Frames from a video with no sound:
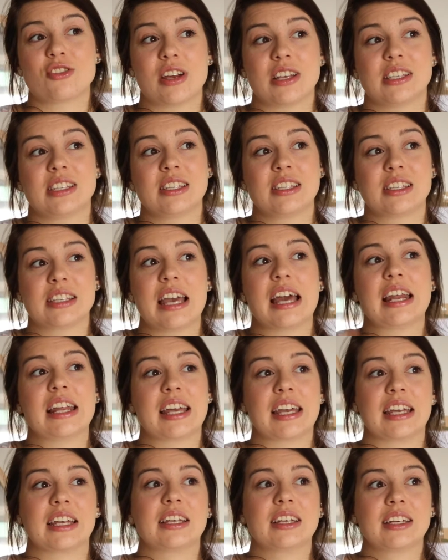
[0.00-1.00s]
dress is
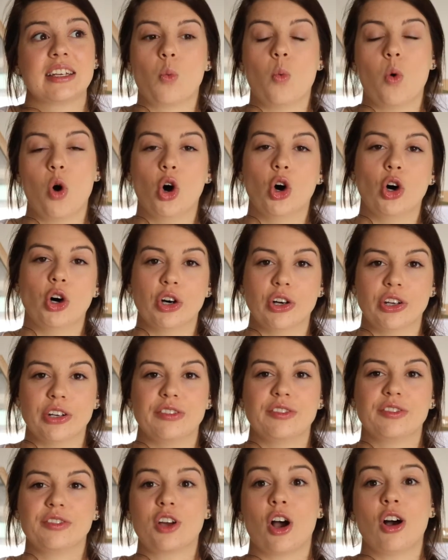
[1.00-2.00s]
getting
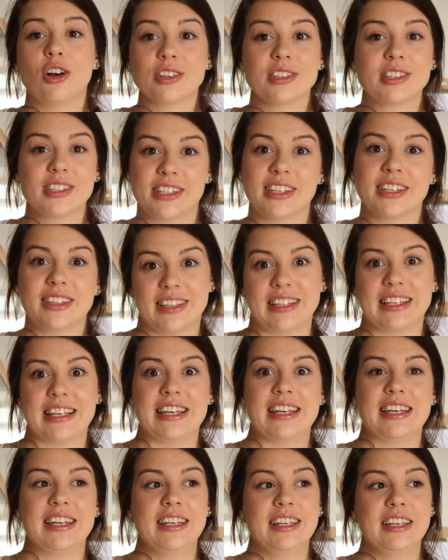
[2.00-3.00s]
worn
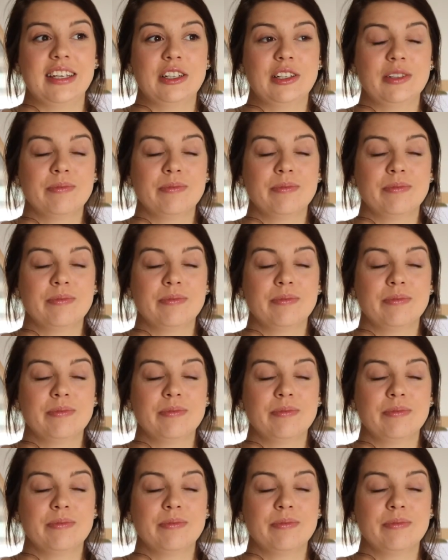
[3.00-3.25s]
constantly